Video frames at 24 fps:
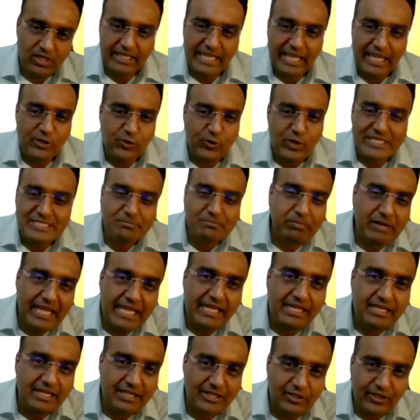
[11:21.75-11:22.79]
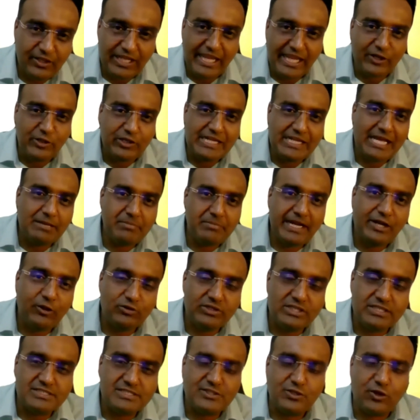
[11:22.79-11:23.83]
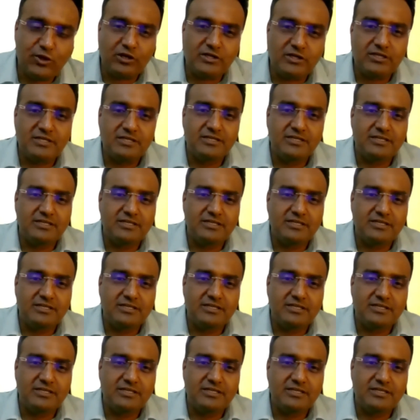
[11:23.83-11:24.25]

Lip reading: Can you elaborate on this thought?